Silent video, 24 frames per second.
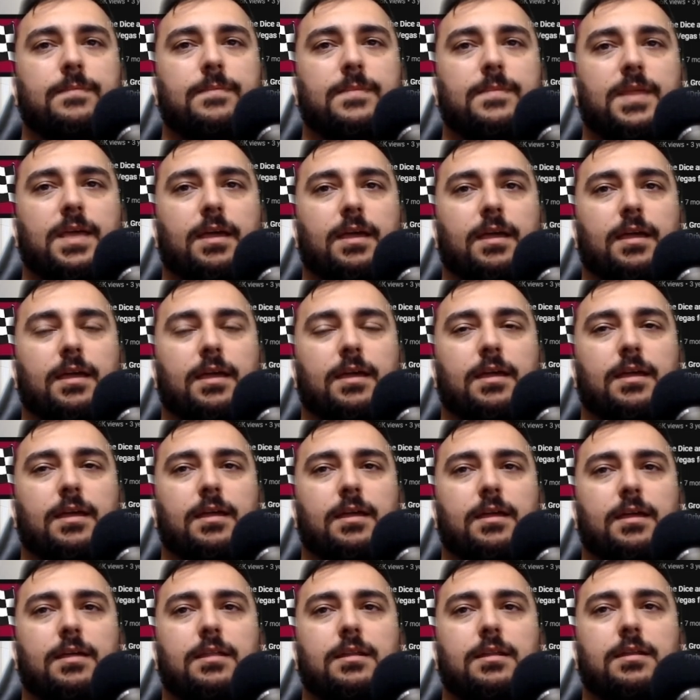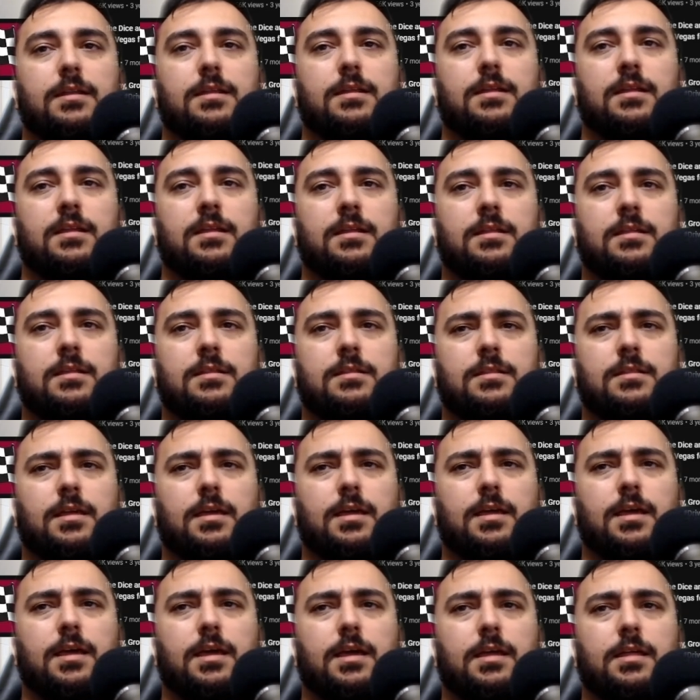And
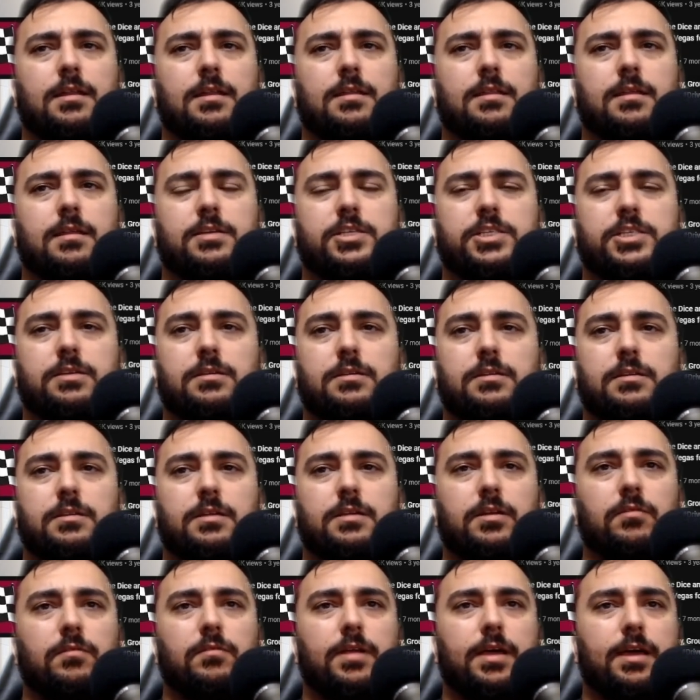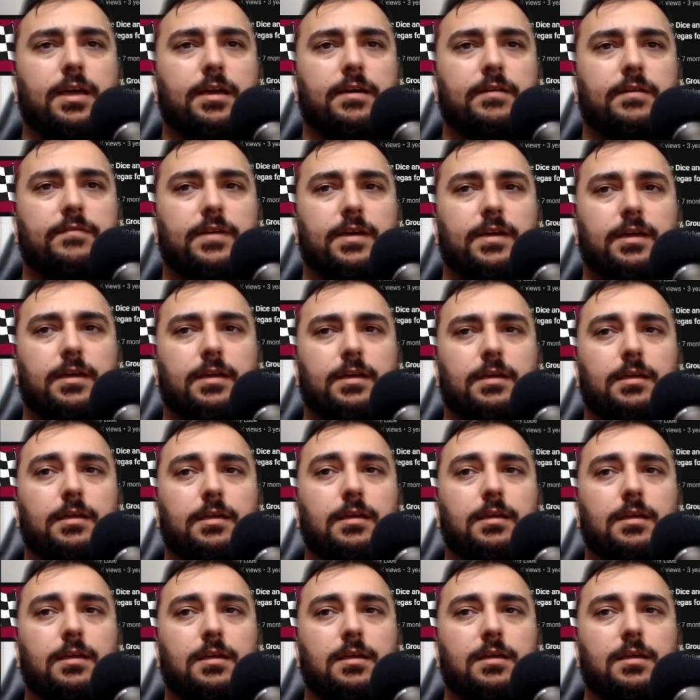they don't have a...